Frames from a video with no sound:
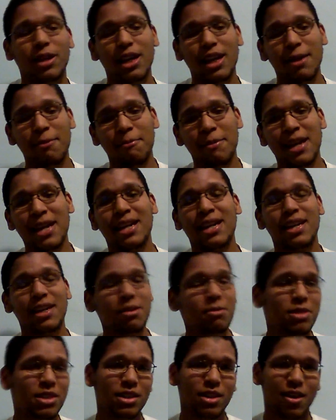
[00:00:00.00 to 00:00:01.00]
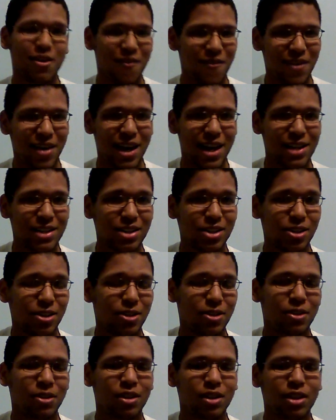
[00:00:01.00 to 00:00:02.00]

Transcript: and make himself faster.